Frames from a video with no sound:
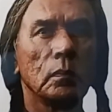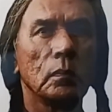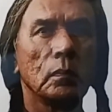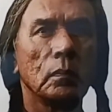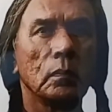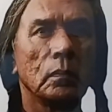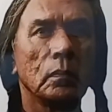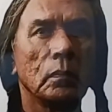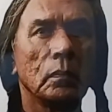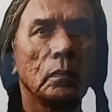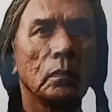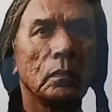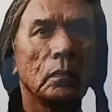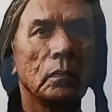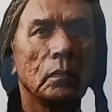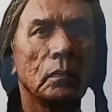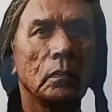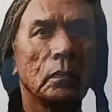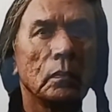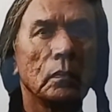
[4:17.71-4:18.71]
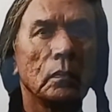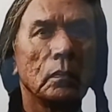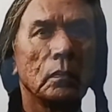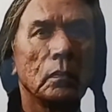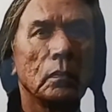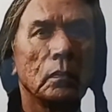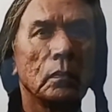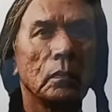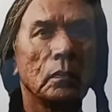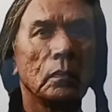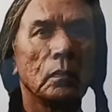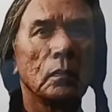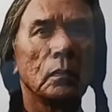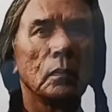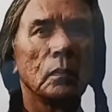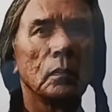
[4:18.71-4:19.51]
Nobody speaks.